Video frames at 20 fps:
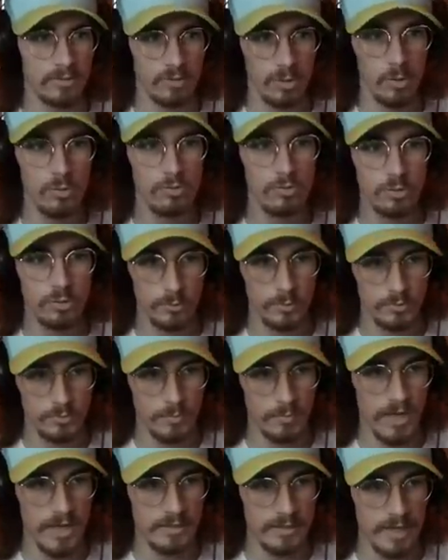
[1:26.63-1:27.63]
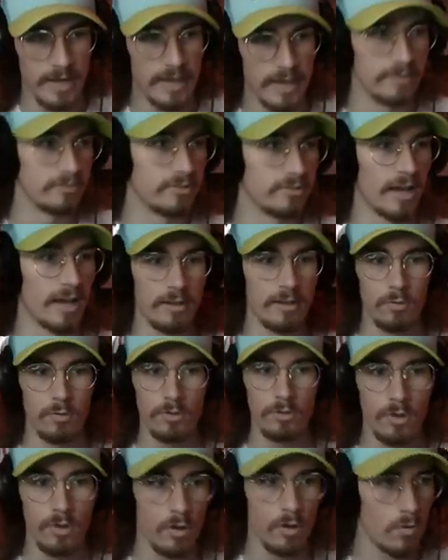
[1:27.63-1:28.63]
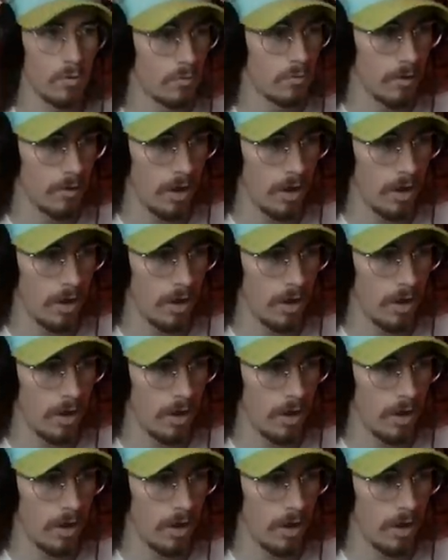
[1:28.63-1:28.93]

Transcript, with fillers: two soups made, guys. I don't know